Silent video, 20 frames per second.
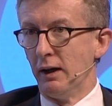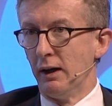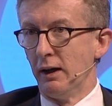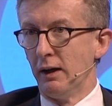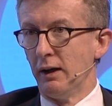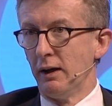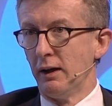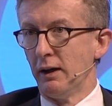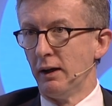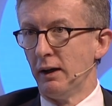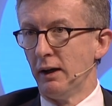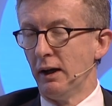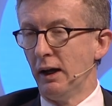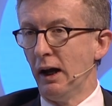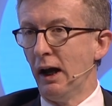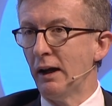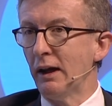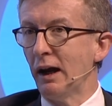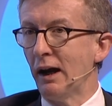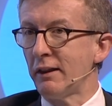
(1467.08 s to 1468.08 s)

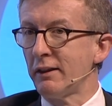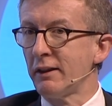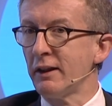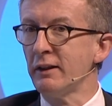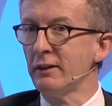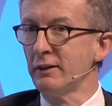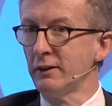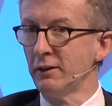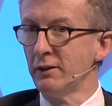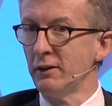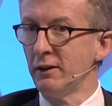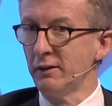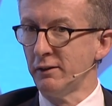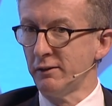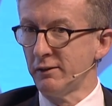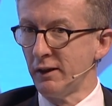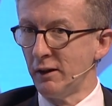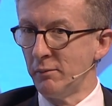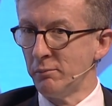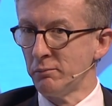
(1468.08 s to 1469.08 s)
I think there are
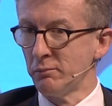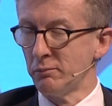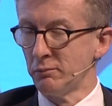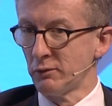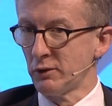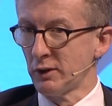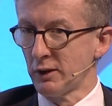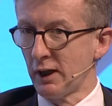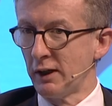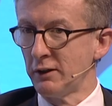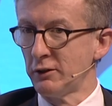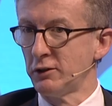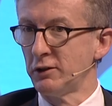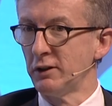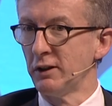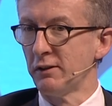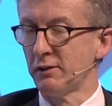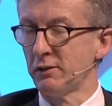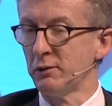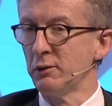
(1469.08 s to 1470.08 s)
some
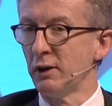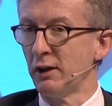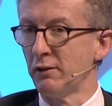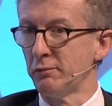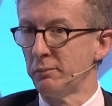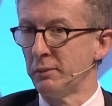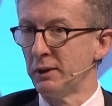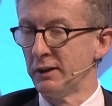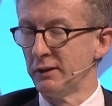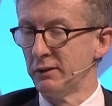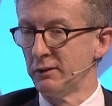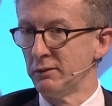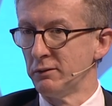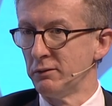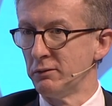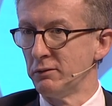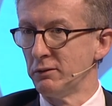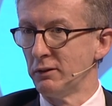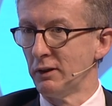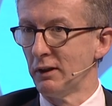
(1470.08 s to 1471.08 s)
countries who have
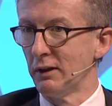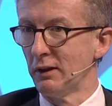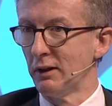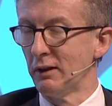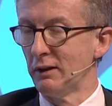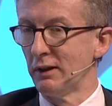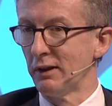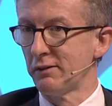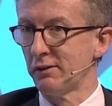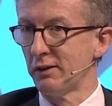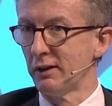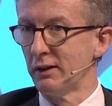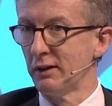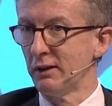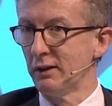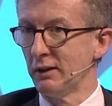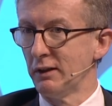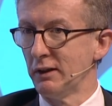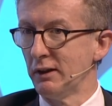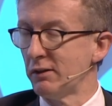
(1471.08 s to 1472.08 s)
been, let's say,
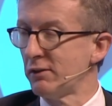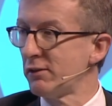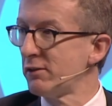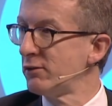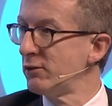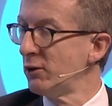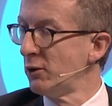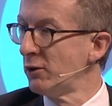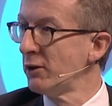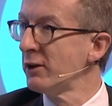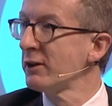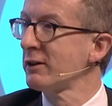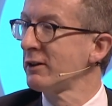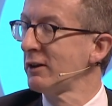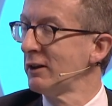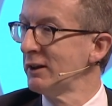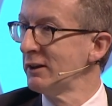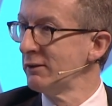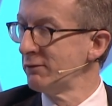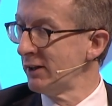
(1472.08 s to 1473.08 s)

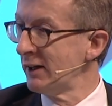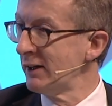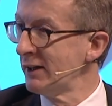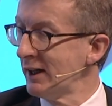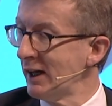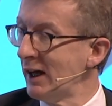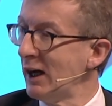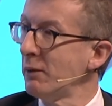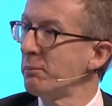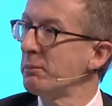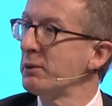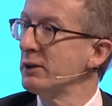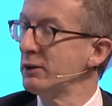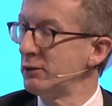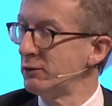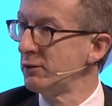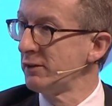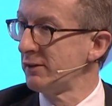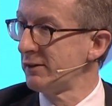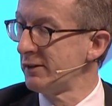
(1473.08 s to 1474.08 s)
historically very happy
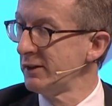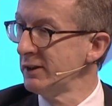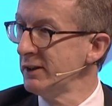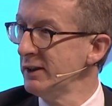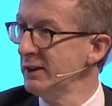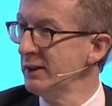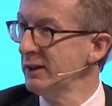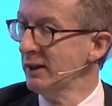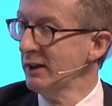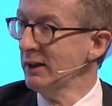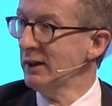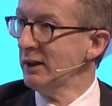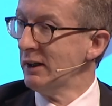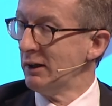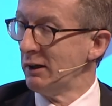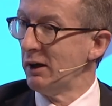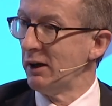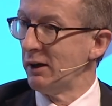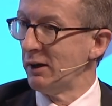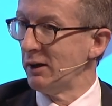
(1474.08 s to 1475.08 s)
to see
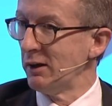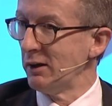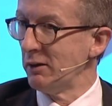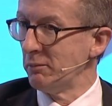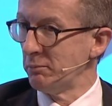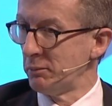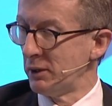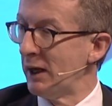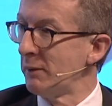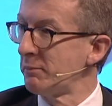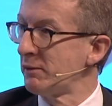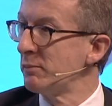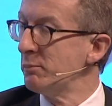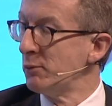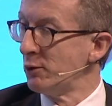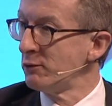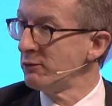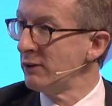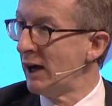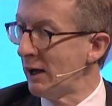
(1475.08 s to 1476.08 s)
perhaps
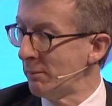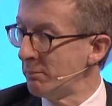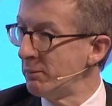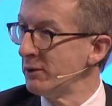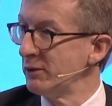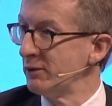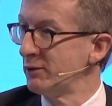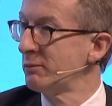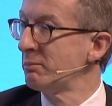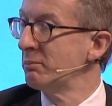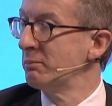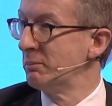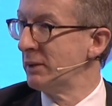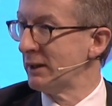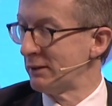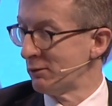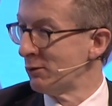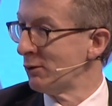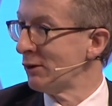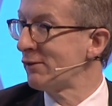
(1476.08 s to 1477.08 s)
more rapid
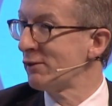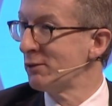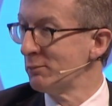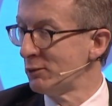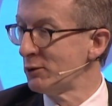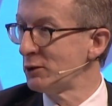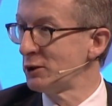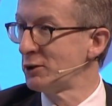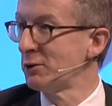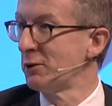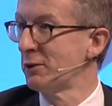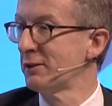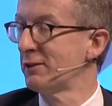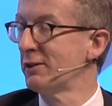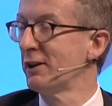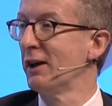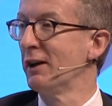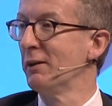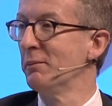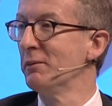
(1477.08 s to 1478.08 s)
but also more
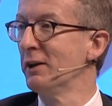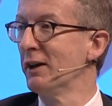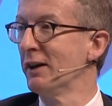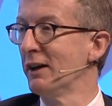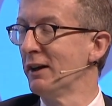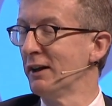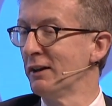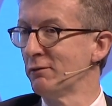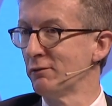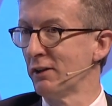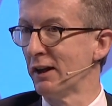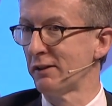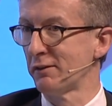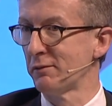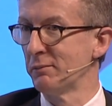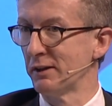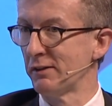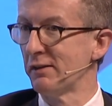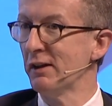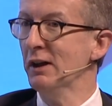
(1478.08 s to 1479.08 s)
short-term
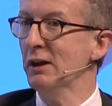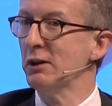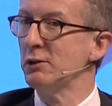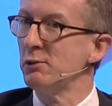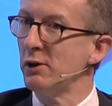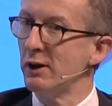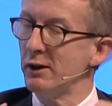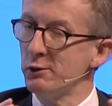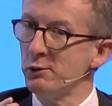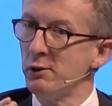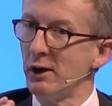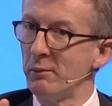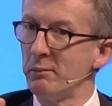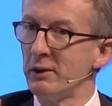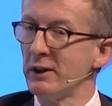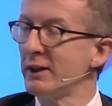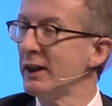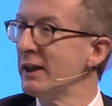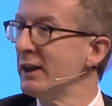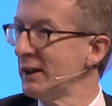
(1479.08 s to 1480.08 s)
investments, who are
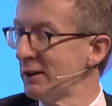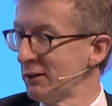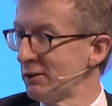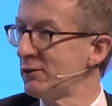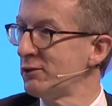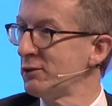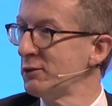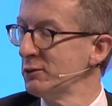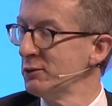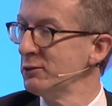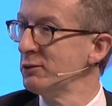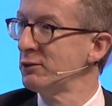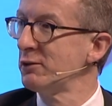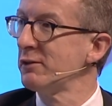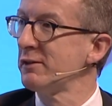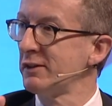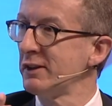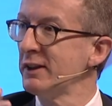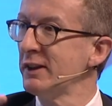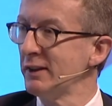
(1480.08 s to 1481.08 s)
beginning to
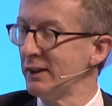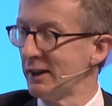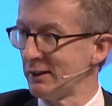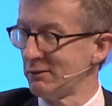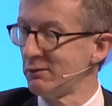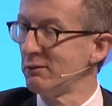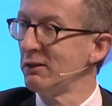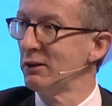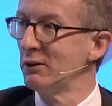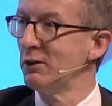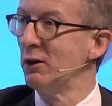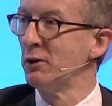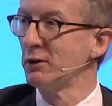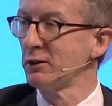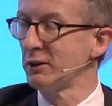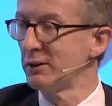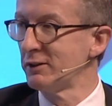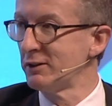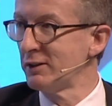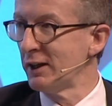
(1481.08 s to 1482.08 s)
see that
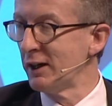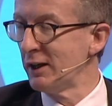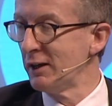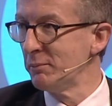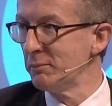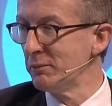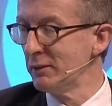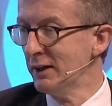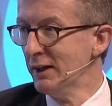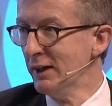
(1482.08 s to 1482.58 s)
longer-term